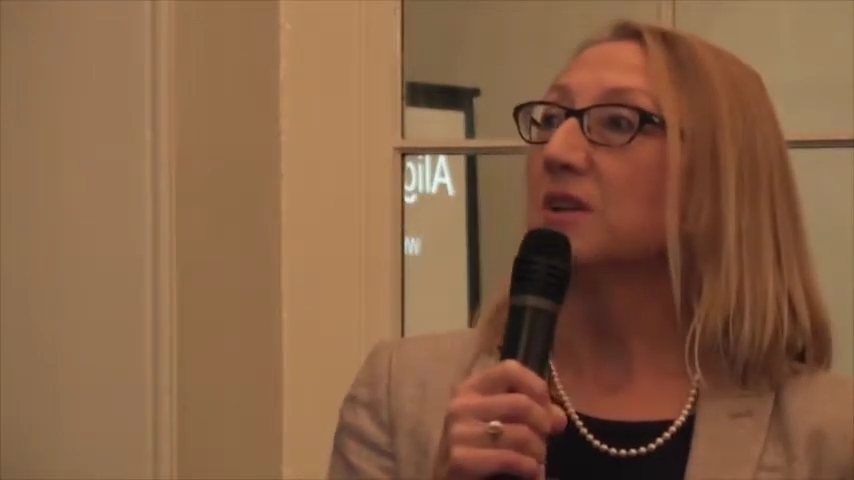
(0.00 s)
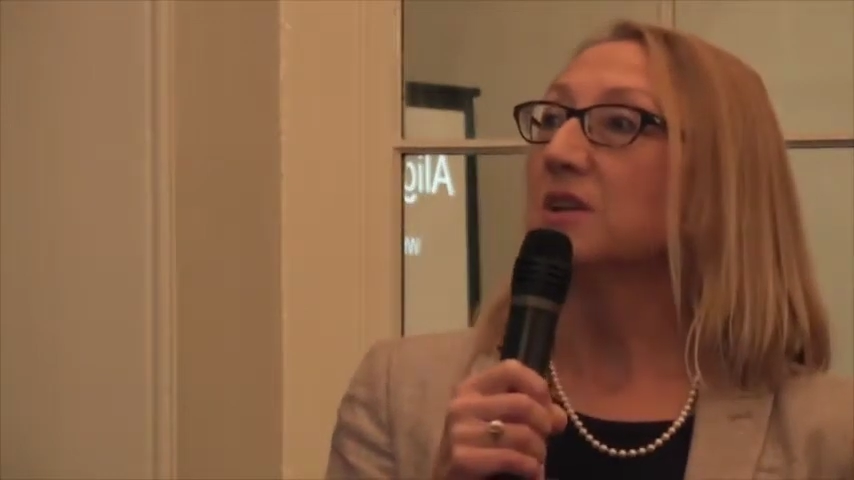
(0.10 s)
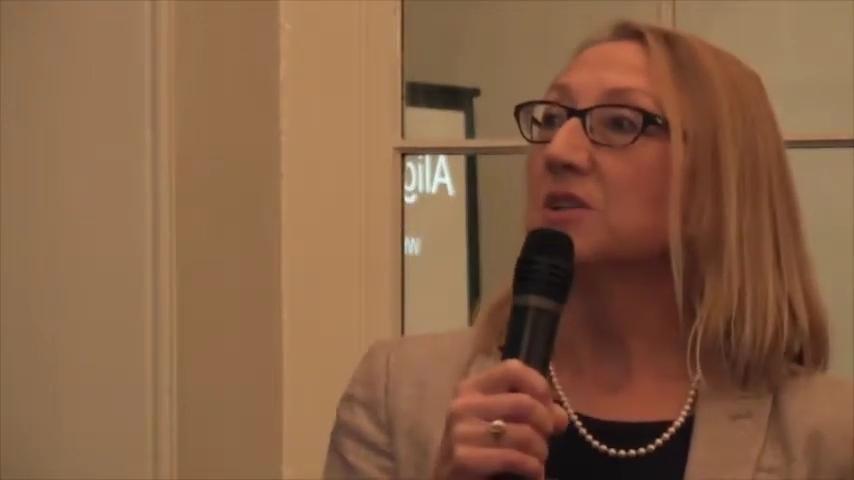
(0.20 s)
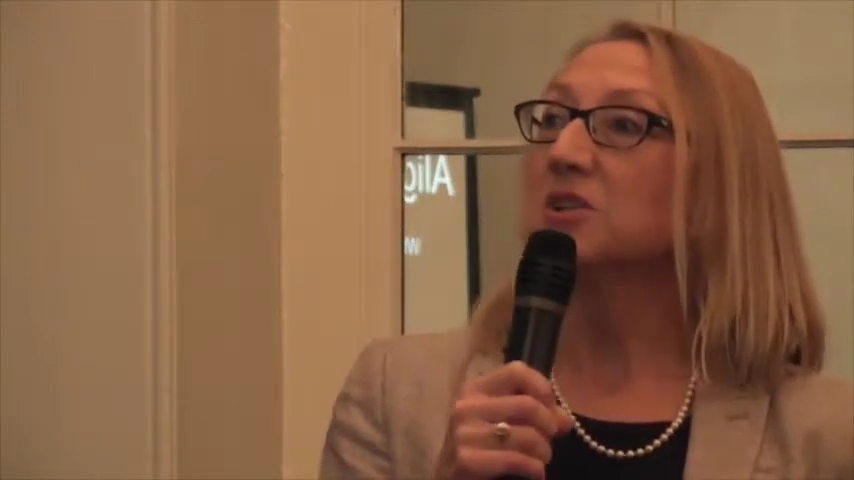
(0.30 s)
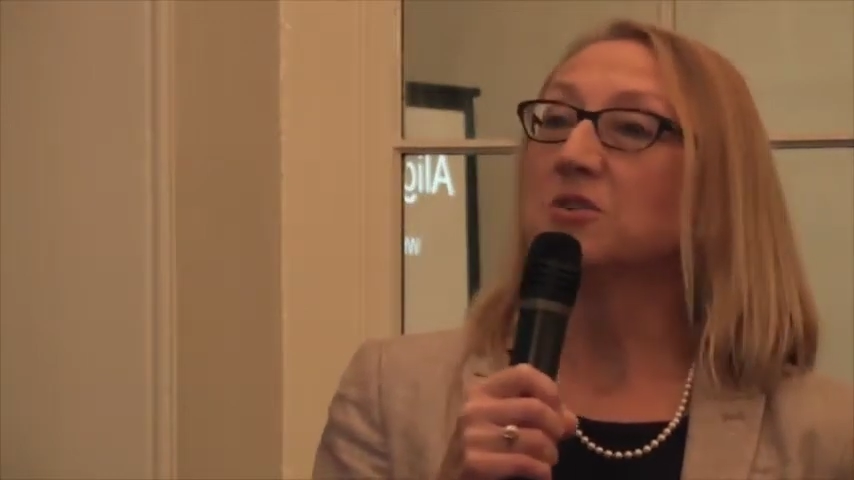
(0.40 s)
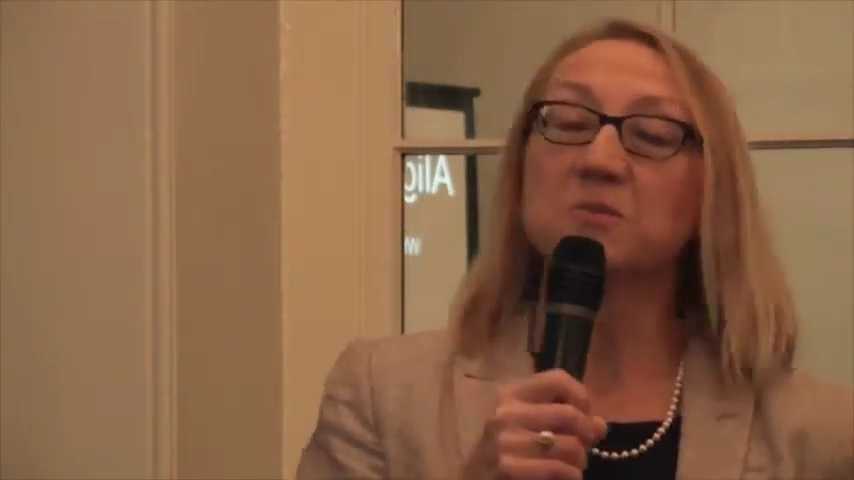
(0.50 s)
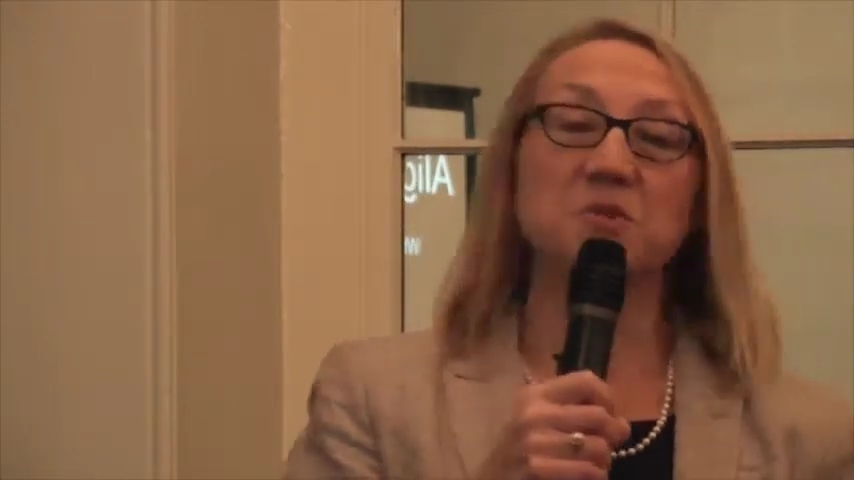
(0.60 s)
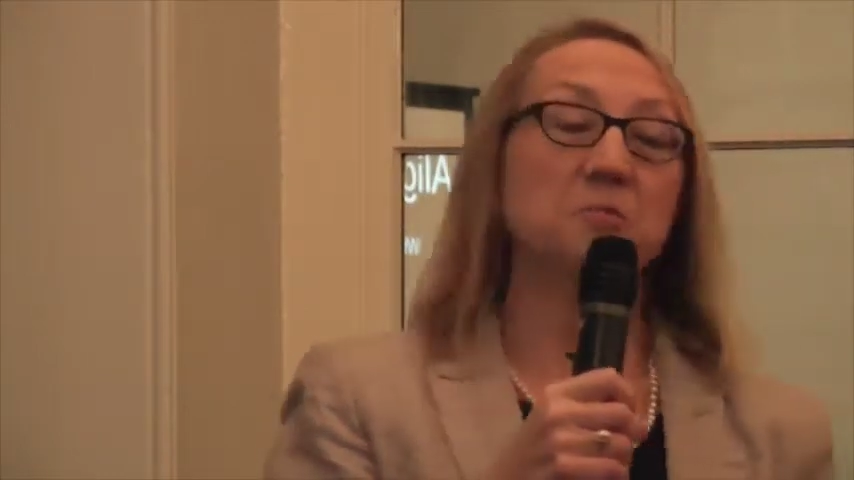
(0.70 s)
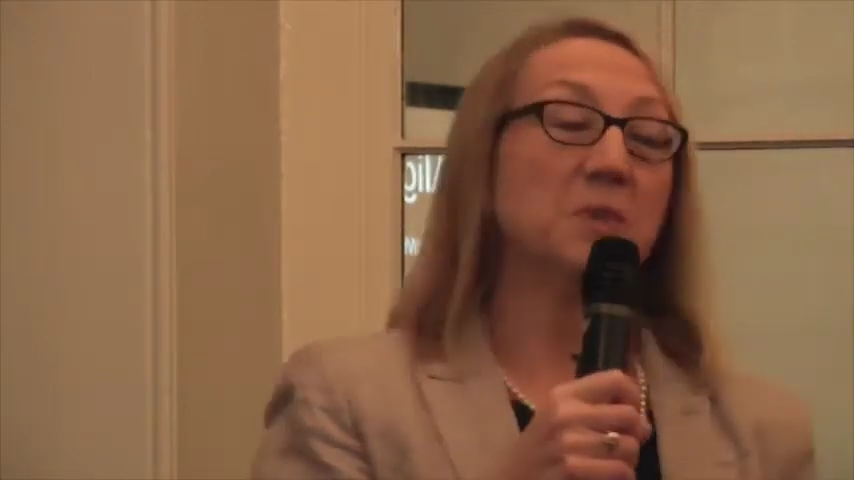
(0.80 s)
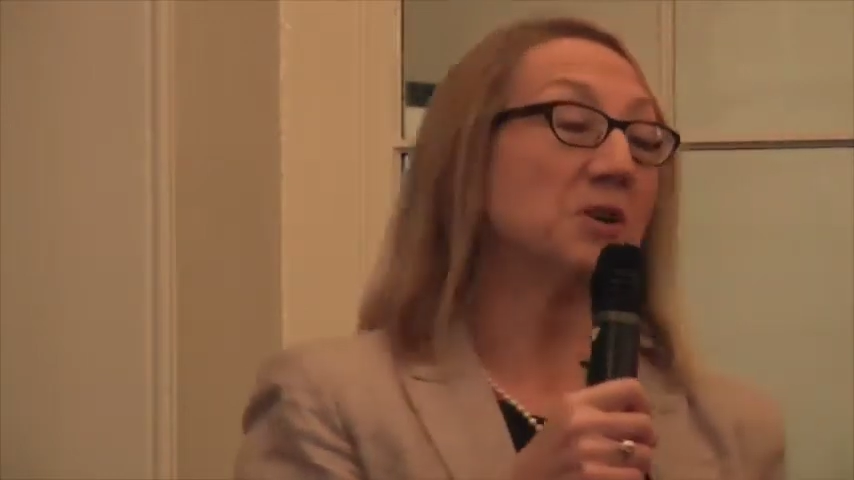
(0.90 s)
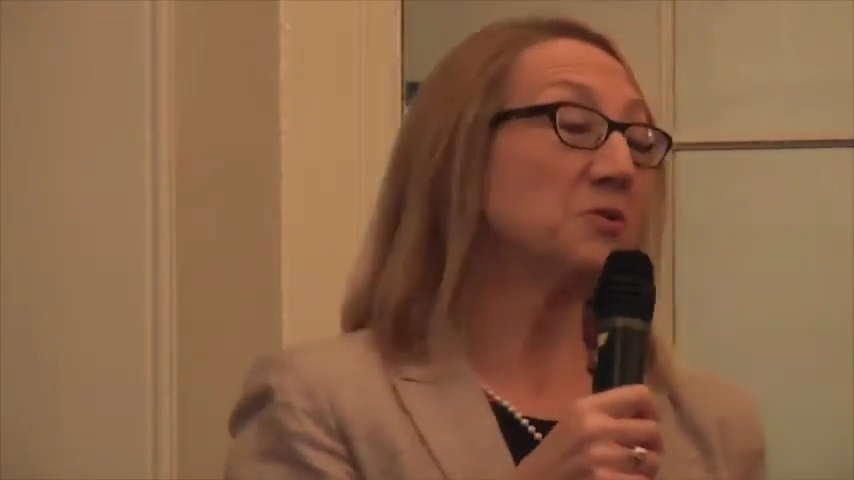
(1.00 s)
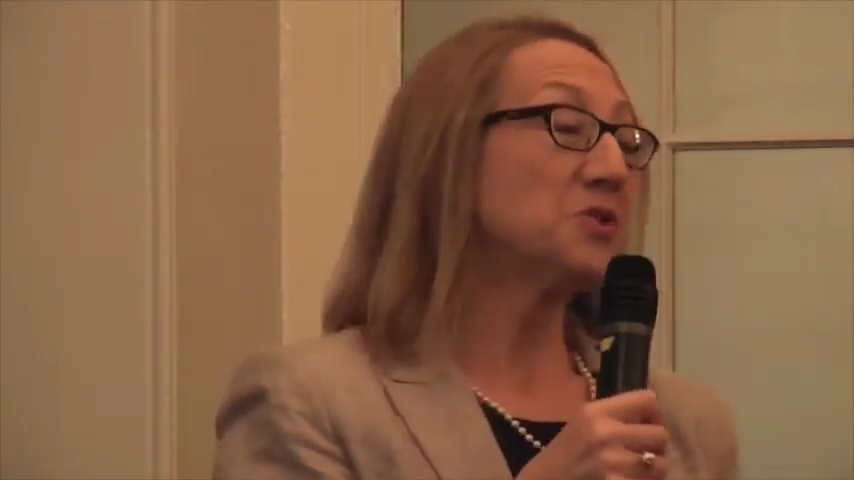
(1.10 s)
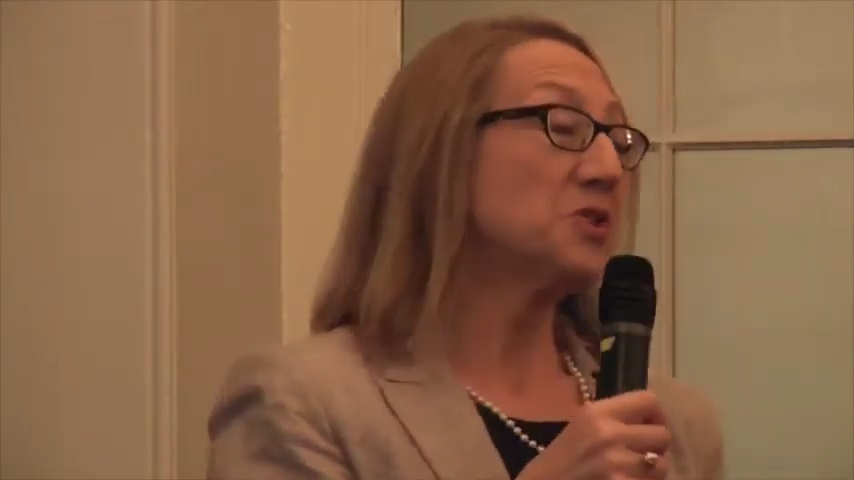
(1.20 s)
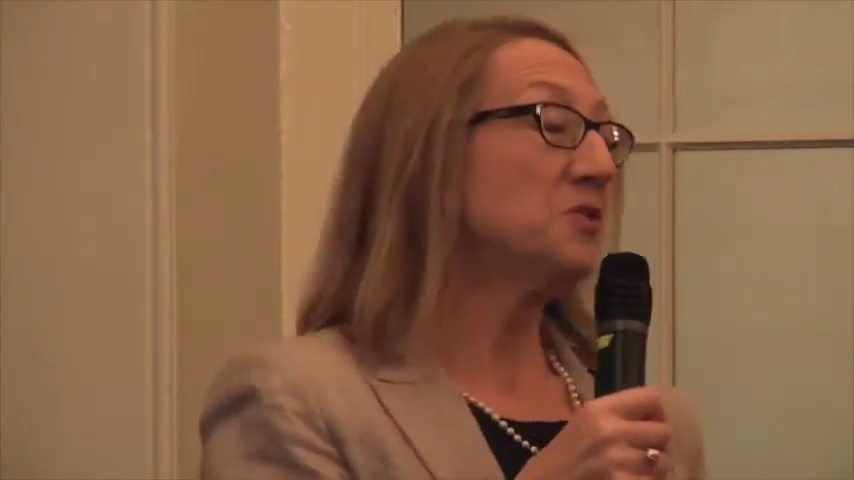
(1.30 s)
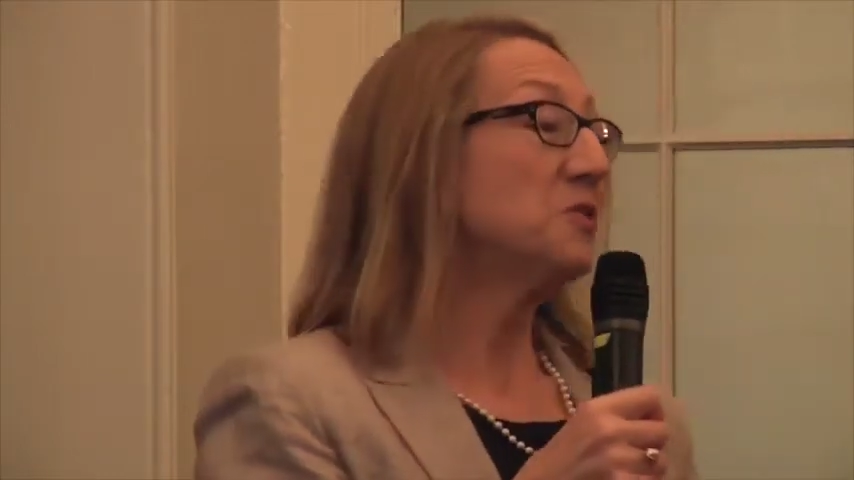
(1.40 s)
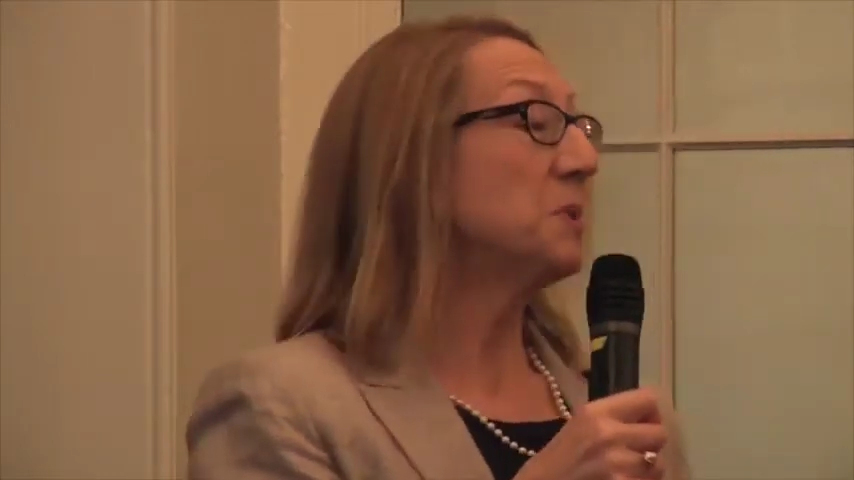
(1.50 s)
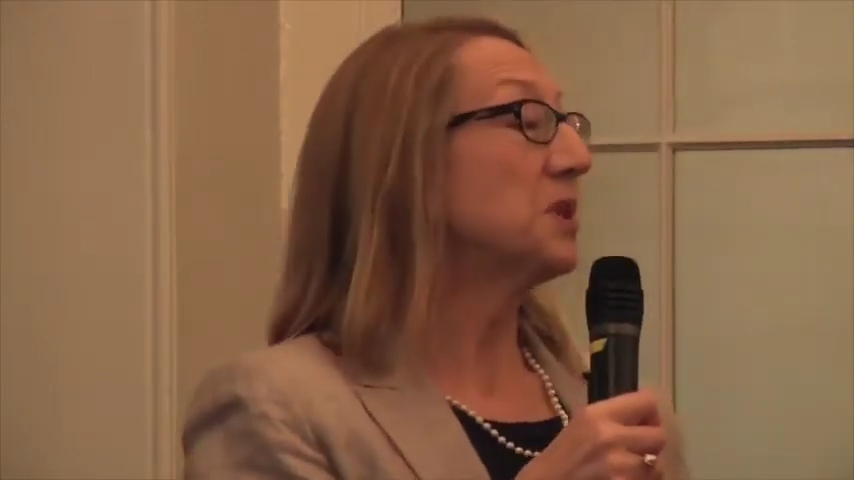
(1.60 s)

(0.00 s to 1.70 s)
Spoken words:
in terms of milestones,